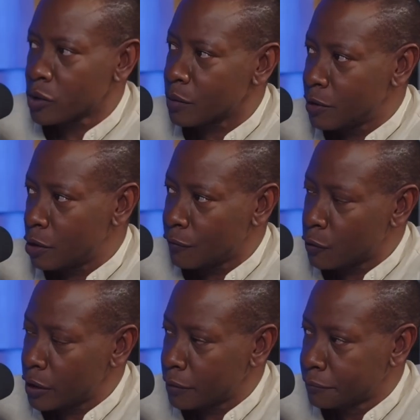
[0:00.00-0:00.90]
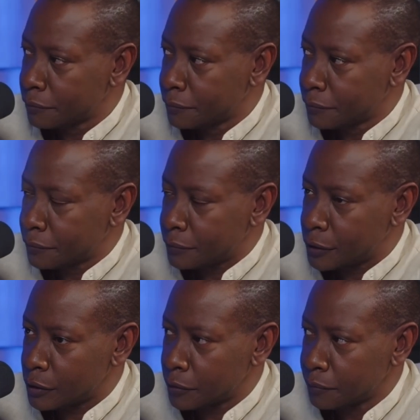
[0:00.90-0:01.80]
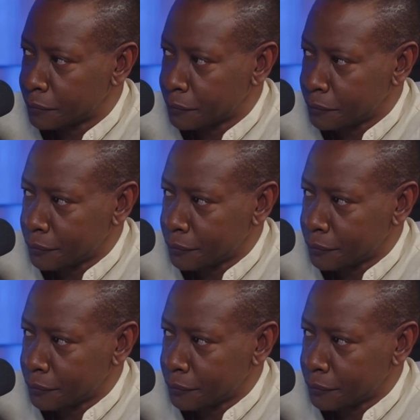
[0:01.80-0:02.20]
got caught up in the euphoria. You know?